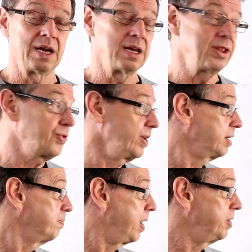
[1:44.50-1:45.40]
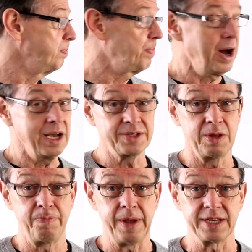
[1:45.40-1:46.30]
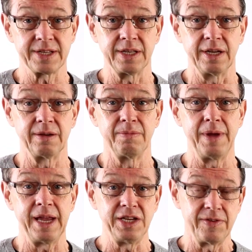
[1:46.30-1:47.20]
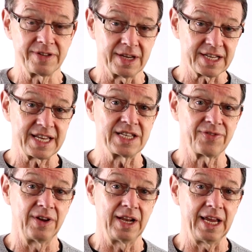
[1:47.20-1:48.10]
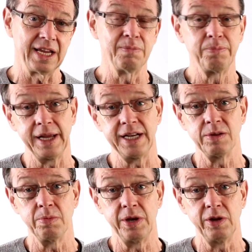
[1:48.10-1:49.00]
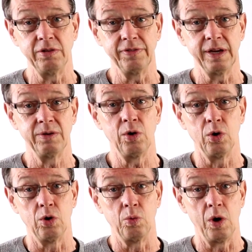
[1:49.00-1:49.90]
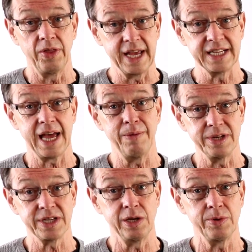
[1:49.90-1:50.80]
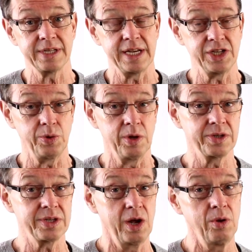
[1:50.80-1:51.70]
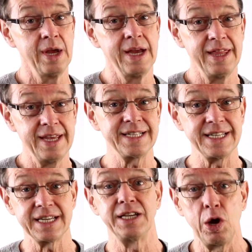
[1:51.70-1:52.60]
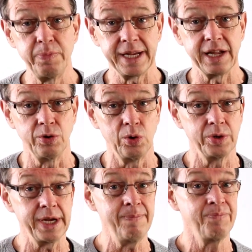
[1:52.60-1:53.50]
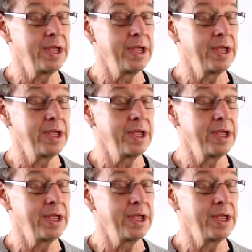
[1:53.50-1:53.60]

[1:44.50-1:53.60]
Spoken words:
The 3 component parts, the bits that mean you've successfully completed the manoeuvre or what the examiner is going to assess you on. So this is in no particular order.